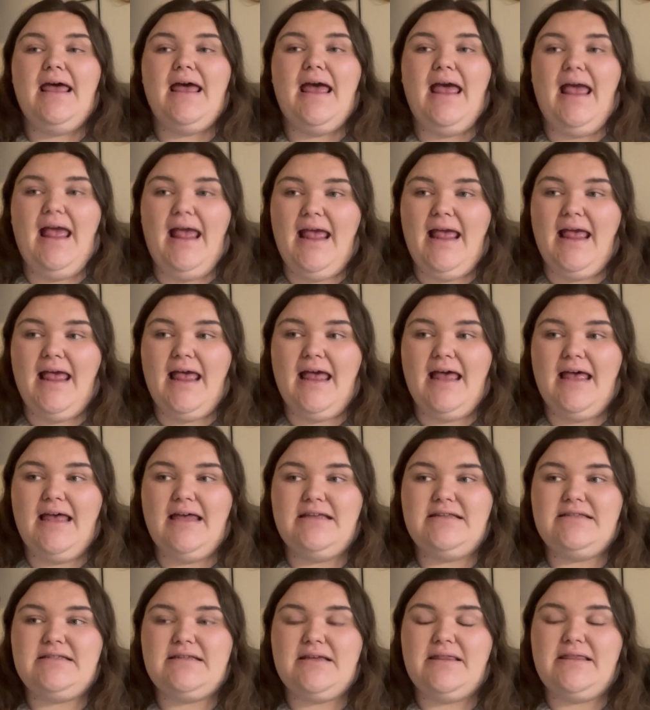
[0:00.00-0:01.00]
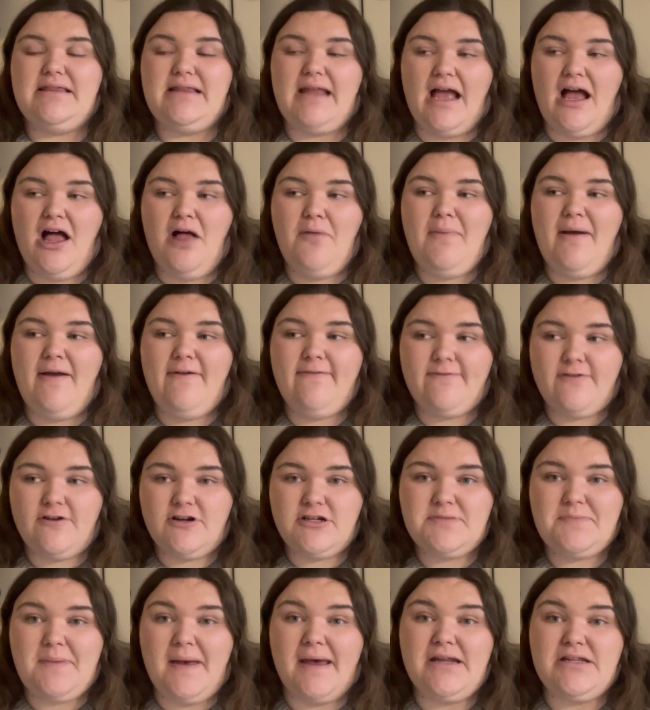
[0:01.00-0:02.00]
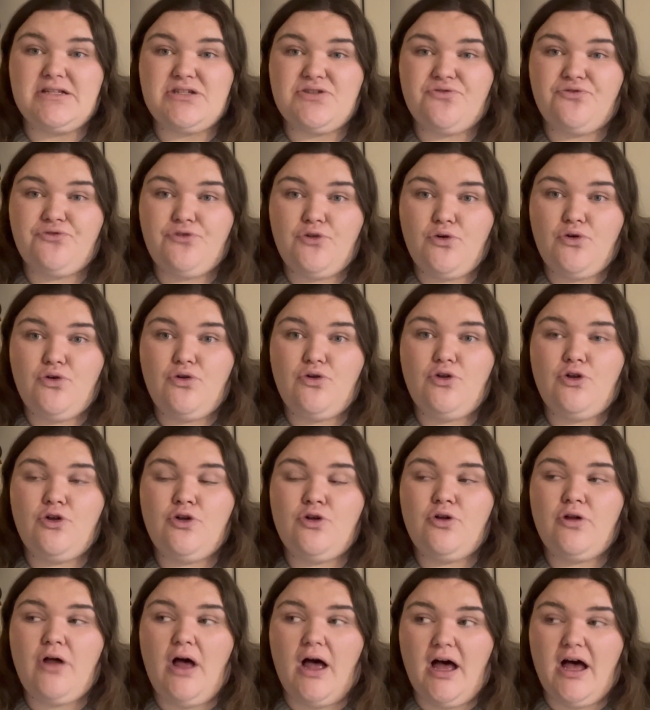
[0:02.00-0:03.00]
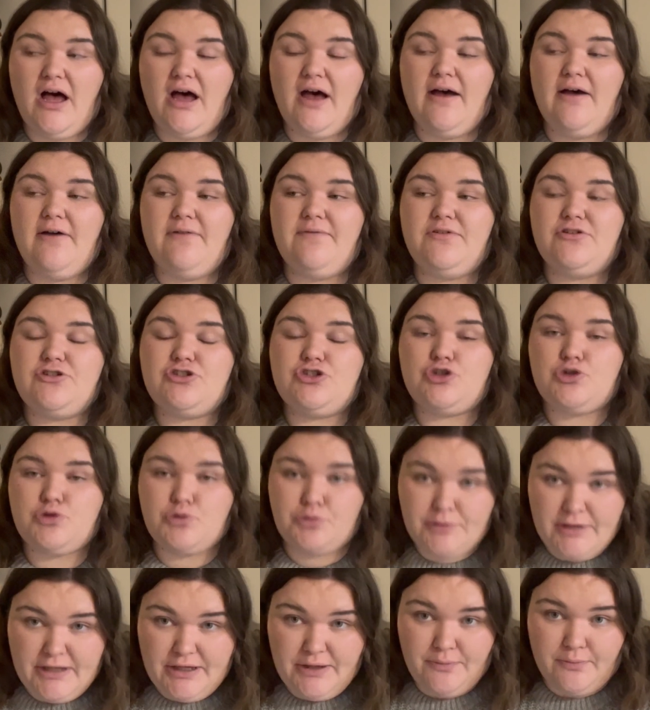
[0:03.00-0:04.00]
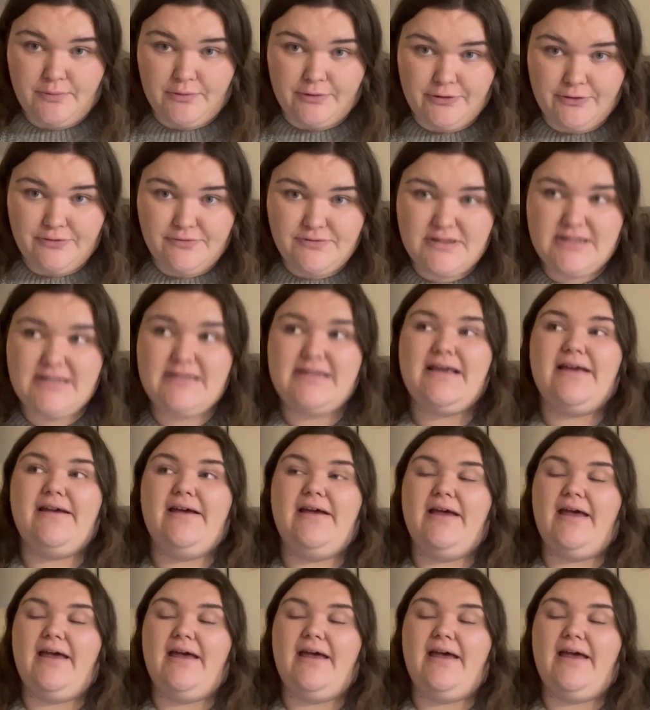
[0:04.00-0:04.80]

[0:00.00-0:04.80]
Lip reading: And now my first bed is full of tree roots.